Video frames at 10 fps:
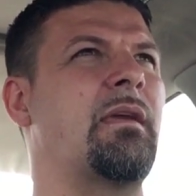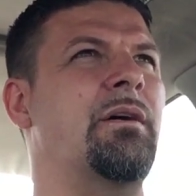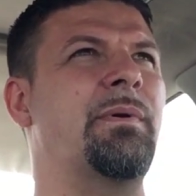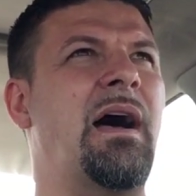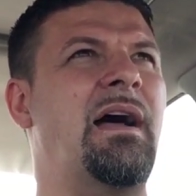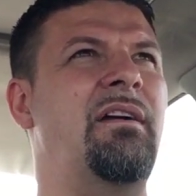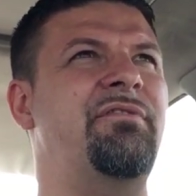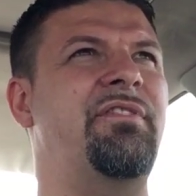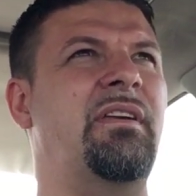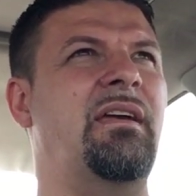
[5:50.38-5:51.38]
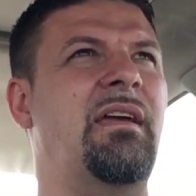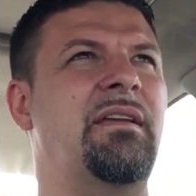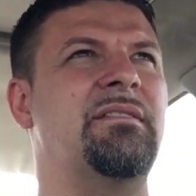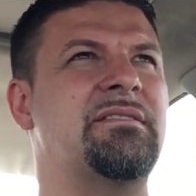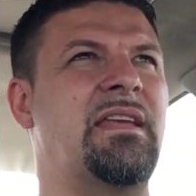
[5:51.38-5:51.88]
arrived
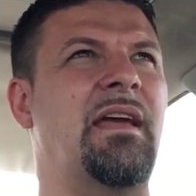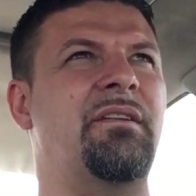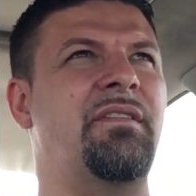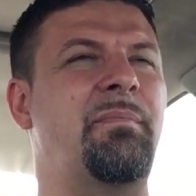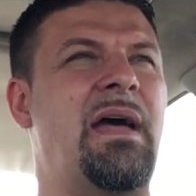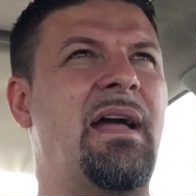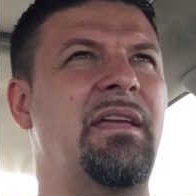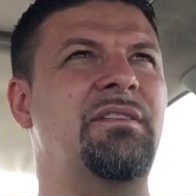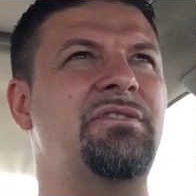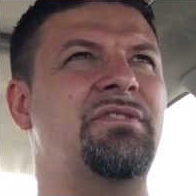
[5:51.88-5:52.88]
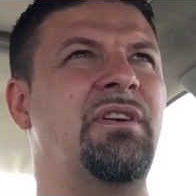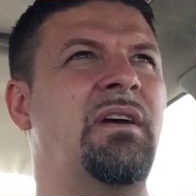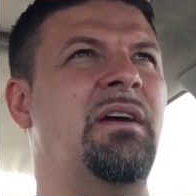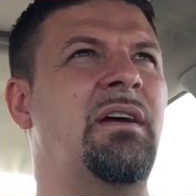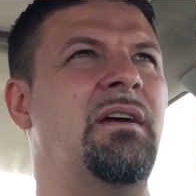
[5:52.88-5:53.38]
and scanned the package
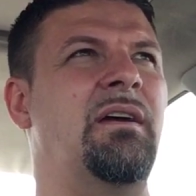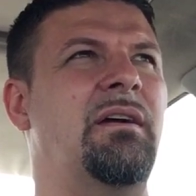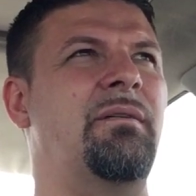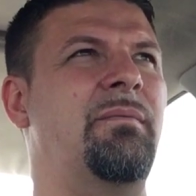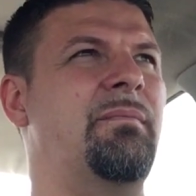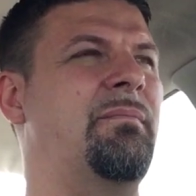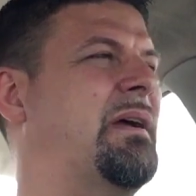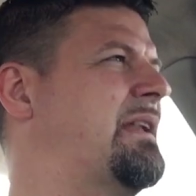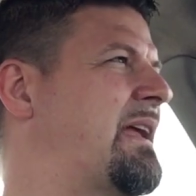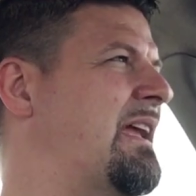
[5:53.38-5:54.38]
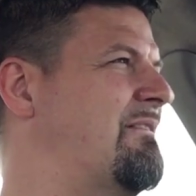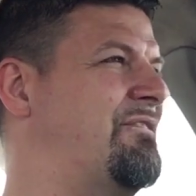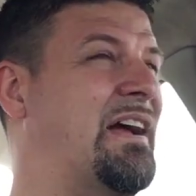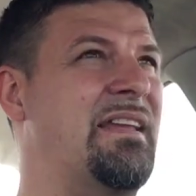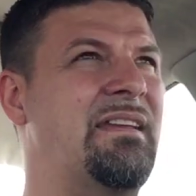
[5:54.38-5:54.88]
and I can't
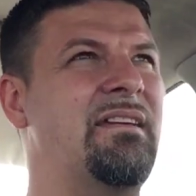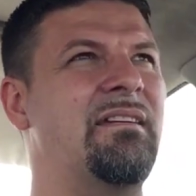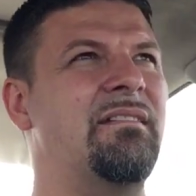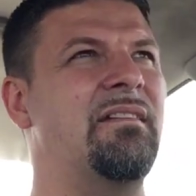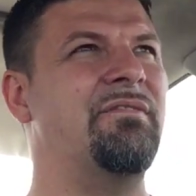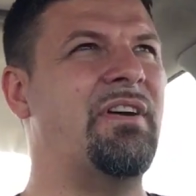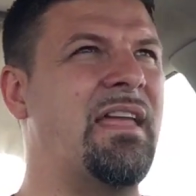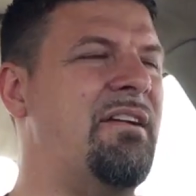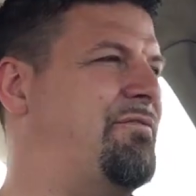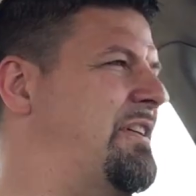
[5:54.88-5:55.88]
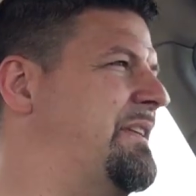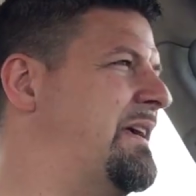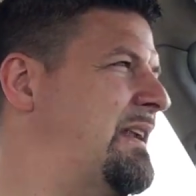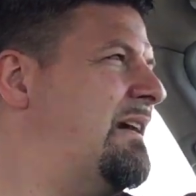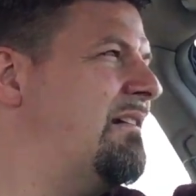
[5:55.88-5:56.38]
find it. If I can't find
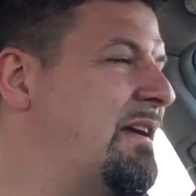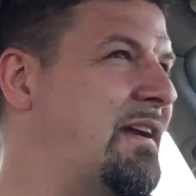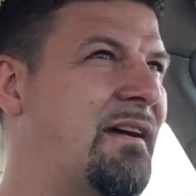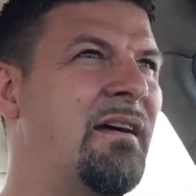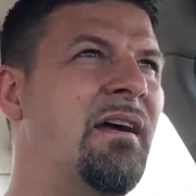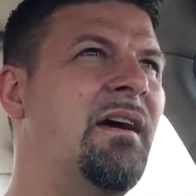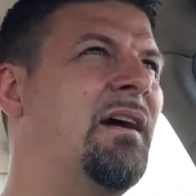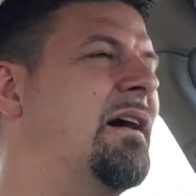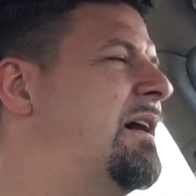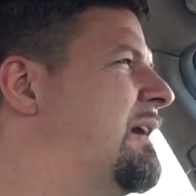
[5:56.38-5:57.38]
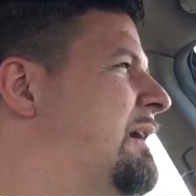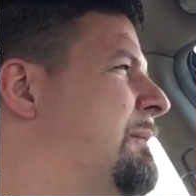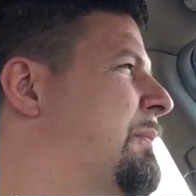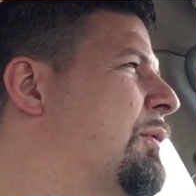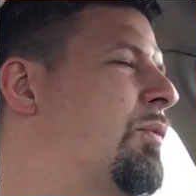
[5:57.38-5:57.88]
that area,
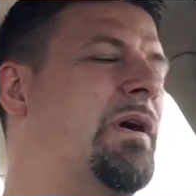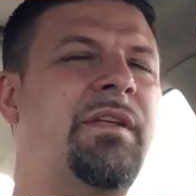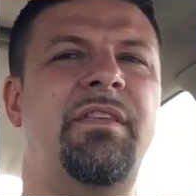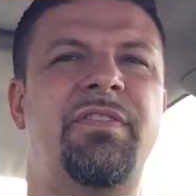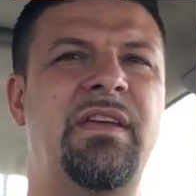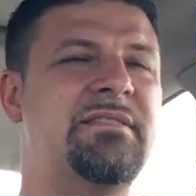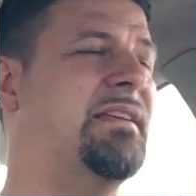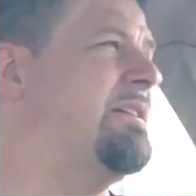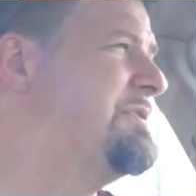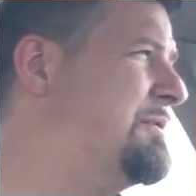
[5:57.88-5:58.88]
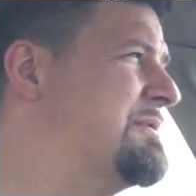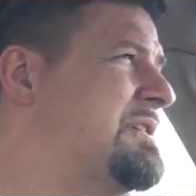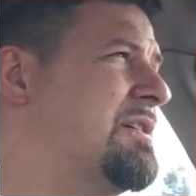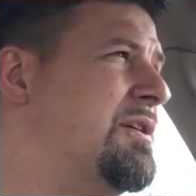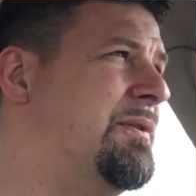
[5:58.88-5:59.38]
one of the things that I'll do
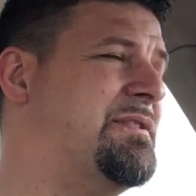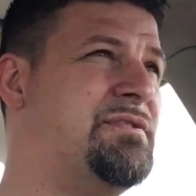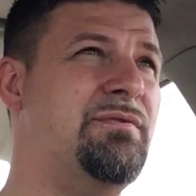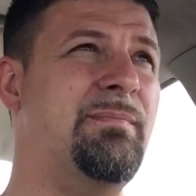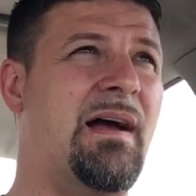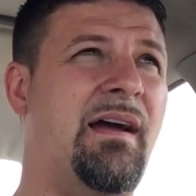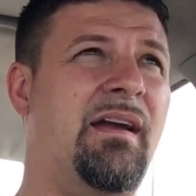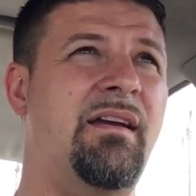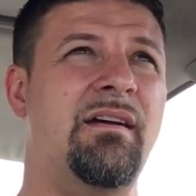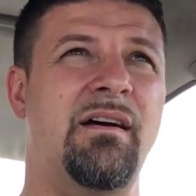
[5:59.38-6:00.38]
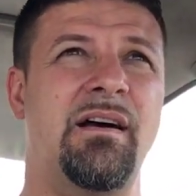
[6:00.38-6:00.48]
is I'll go into my